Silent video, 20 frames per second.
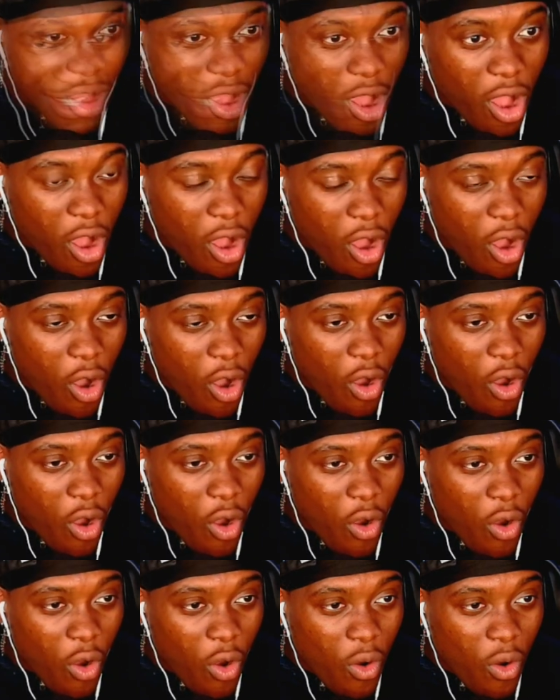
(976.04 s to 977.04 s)

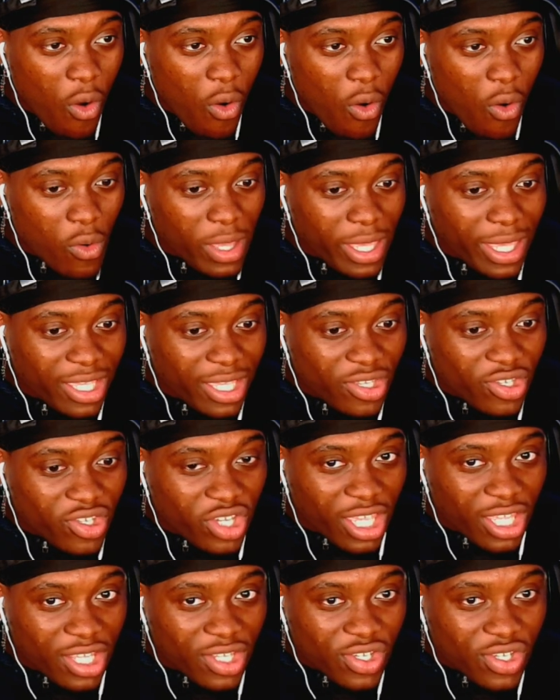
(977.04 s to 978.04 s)
Oh, he can
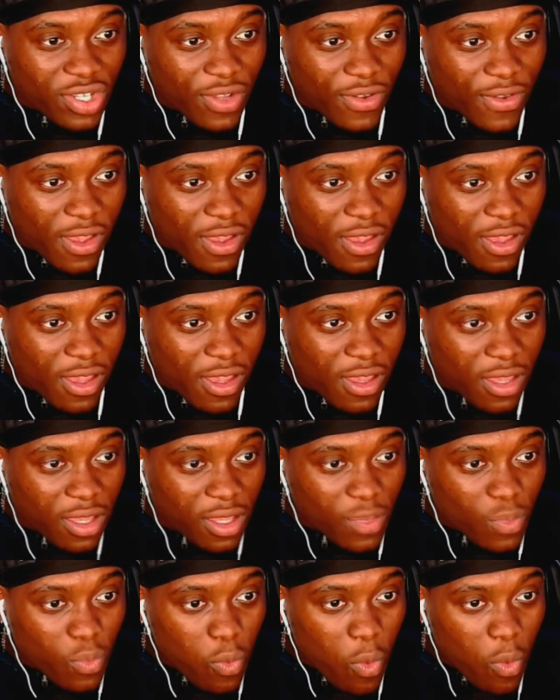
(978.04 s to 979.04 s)
change the...
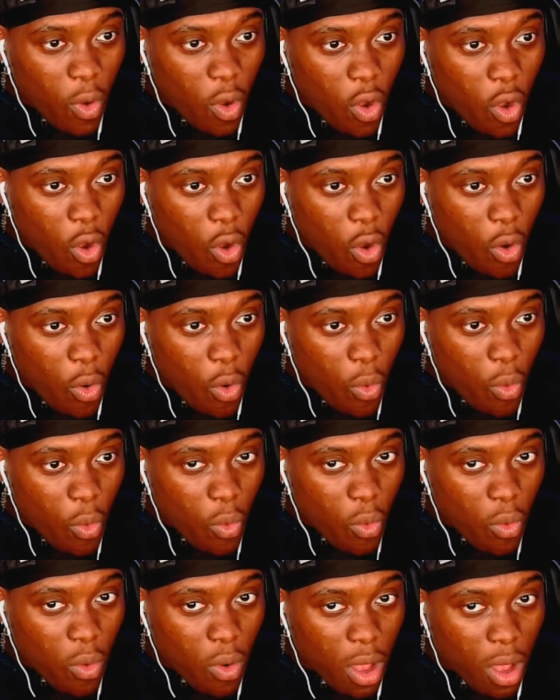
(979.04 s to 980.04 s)

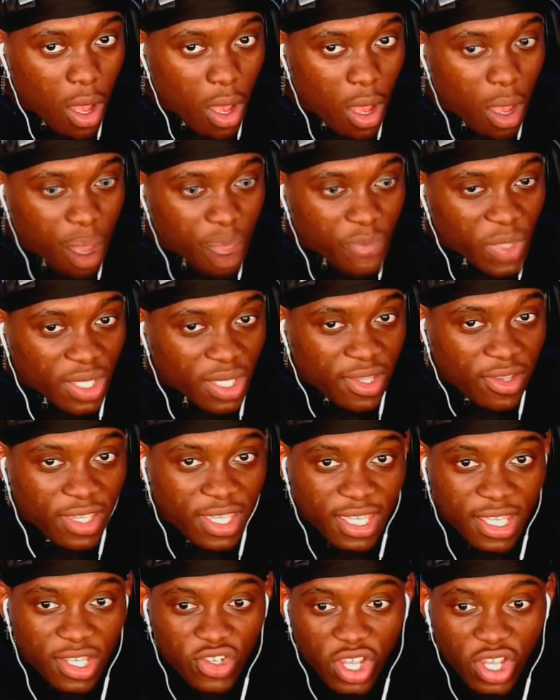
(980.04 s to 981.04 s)
Whoa. So he
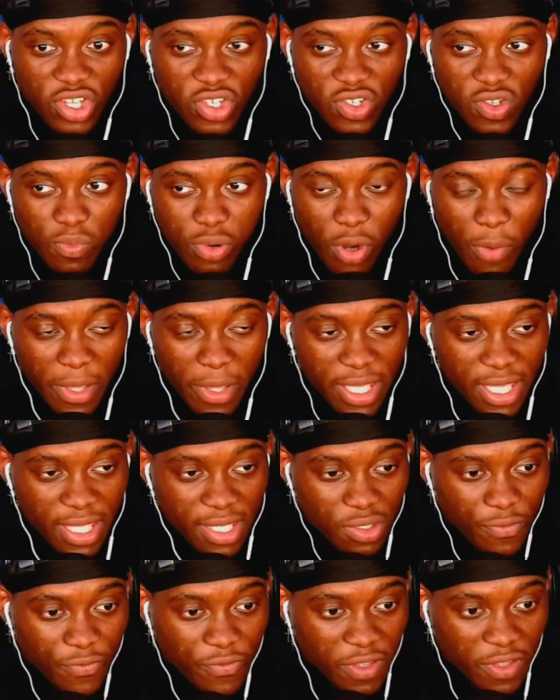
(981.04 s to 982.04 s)
can change the
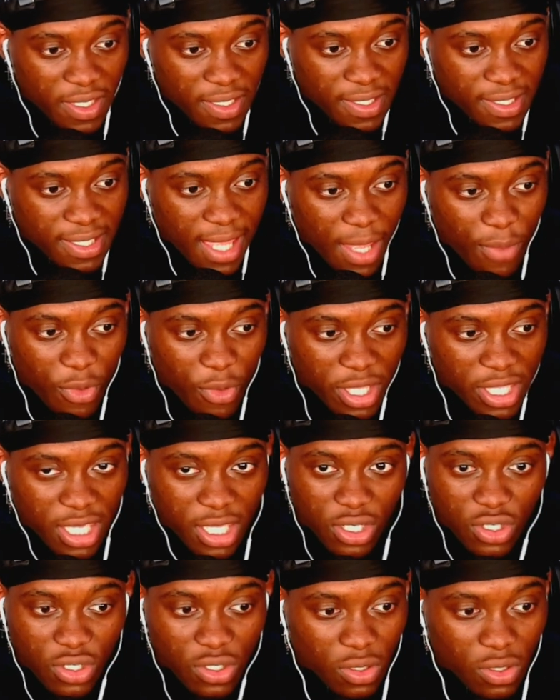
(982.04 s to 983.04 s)
properties of things? Is that what he
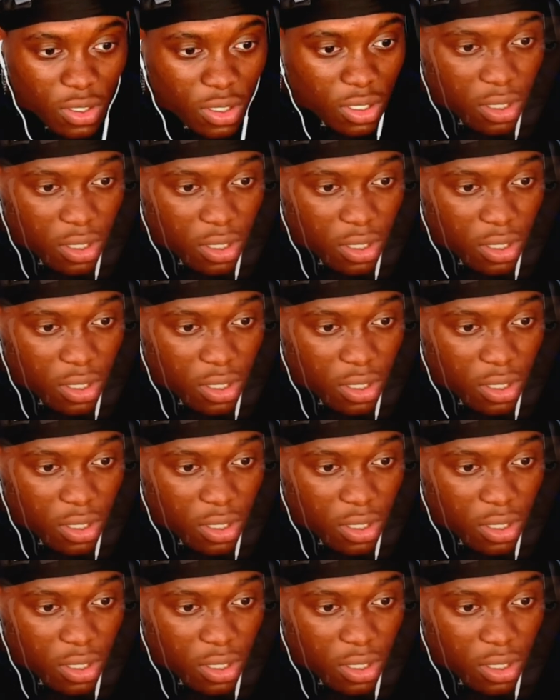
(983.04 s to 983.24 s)
can do?